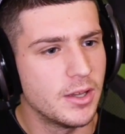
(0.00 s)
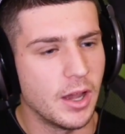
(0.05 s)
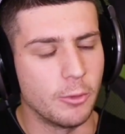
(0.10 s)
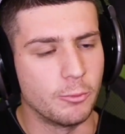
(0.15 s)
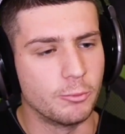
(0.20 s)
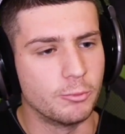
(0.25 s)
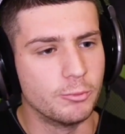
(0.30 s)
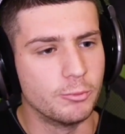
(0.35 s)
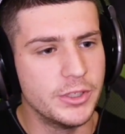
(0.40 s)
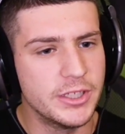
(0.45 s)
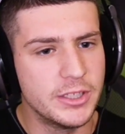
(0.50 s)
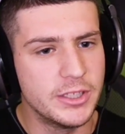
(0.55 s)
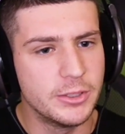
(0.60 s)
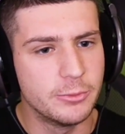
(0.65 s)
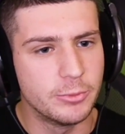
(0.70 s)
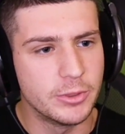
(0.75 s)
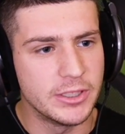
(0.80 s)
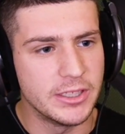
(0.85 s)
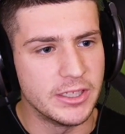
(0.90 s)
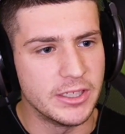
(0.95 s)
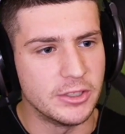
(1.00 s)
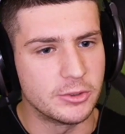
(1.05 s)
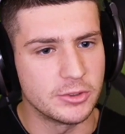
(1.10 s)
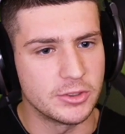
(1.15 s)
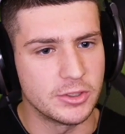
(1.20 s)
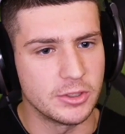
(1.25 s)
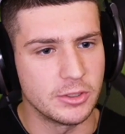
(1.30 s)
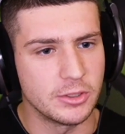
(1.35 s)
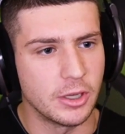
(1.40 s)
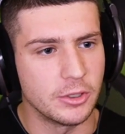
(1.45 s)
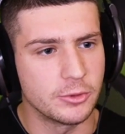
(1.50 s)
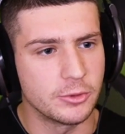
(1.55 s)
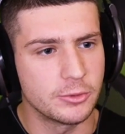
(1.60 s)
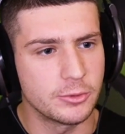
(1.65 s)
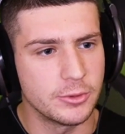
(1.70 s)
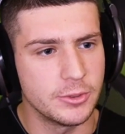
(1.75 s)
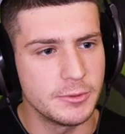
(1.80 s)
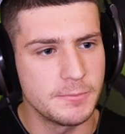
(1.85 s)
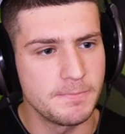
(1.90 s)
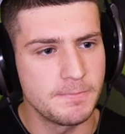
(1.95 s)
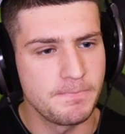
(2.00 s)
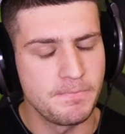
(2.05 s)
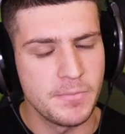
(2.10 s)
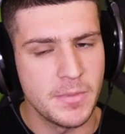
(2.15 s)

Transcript: A really, really interesting country.